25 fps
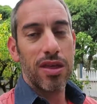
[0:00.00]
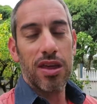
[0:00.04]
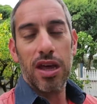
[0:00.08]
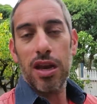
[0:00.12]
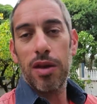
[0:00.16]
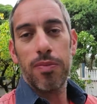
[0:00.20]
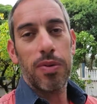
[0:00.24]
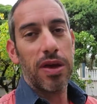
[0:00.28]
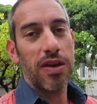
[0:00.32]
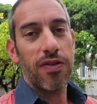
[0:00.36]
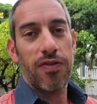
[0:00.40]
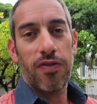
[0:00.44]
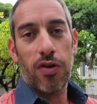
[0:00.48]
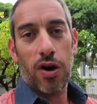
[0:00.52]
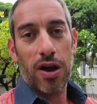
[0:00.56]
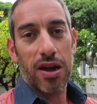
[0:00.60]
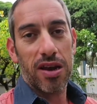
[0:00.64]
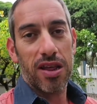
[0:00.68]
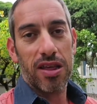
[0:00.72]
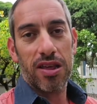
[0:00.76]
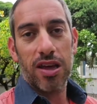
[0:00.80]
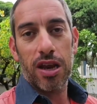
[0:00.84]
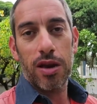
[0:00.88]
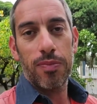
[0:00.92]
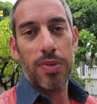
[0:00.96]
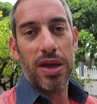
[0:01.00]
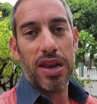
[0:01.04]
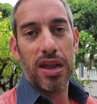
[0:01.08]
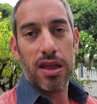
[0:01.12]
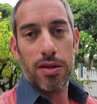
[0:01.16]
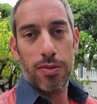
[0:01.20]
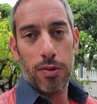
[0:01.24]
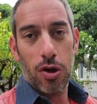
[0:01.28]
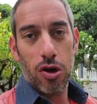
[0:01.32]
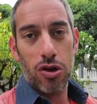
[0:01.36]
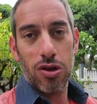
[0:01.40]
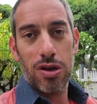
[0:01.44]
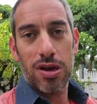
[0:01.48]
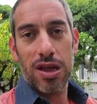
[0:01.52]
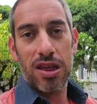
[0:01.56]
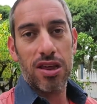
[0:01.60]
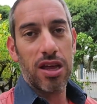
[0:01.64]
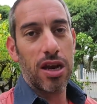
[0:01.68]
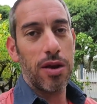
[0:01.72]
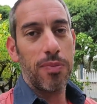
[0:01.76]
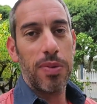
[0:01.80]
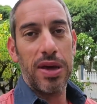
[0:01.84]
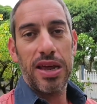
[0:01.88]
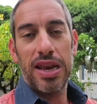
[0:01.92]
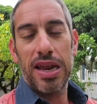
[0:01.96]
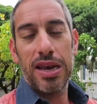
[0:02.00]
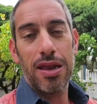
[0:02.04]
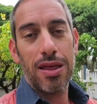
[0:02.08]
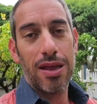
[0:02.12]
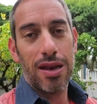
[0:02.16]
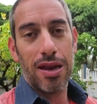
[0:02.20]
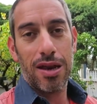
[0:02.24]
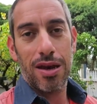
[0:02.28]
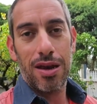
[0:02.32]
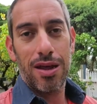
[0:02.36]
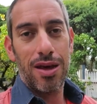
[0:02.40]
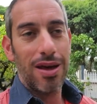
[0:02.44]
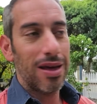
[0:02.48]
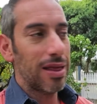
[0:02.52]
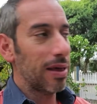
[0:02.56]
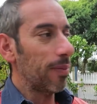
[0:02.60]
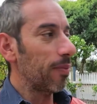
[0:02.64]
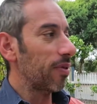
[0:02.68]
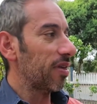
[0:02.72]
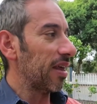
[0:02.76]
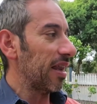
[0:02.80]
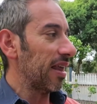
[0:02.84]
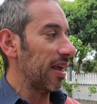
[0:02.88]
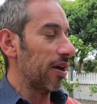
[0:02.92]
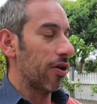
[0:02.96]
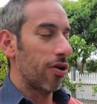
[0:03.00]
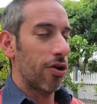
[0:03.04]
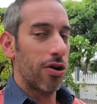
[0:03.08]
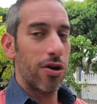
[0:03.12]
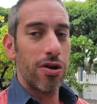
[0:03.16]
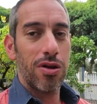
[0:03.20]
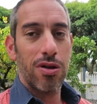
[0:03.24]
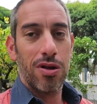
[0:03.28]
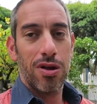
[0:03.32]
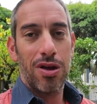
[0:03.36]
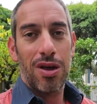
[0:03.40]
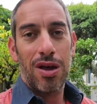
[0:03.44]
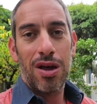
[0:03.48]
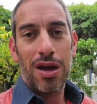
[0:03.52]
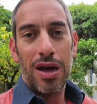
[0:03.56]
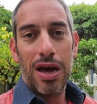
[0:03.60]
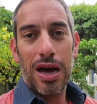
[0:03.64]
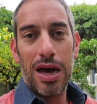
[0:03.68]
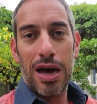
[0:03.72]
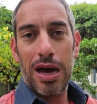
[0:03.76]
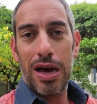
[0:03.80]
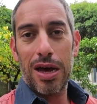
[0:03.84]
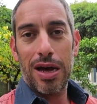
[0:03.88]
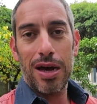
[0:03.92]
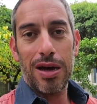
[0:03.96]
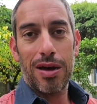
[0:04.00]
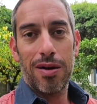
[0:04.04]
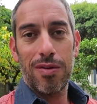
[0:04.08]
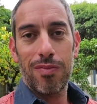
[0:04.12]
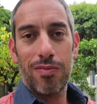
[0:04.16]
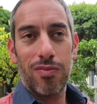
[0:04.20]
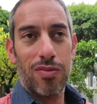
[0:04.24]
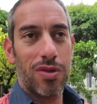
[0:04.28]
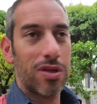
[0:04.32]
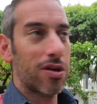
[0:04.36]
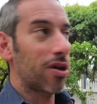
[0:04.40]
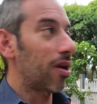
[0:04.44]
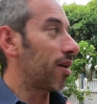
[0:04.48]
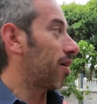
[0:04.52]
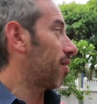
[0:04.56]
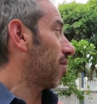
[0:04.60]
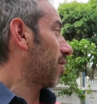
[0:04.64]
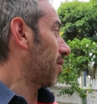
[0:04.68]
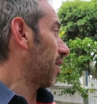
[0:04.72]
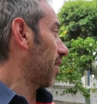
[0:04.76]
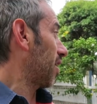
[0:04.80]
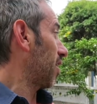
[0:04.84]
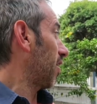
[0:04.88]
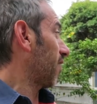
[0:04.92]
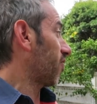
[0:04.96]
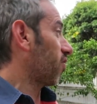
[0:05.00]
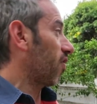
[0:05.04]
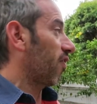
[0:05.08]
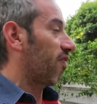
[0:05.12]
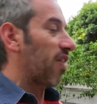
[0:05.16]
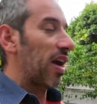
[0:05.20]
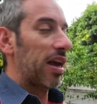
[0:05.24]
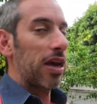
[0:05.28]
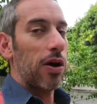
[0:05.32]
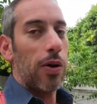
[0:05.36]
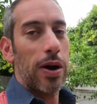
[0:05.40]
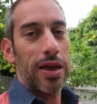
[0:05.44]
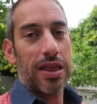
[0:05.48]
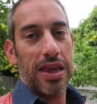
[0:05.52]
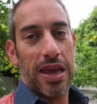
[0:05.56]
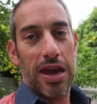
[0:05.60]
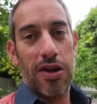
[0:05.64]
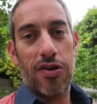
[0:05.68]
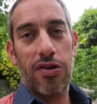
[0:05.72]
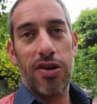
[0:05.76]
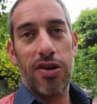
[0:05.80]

there's going to be a fire, there's going to be an explosion, there's going to be an incident, someone's going to get hurt, um, it's going to, they're going to have to evacuate the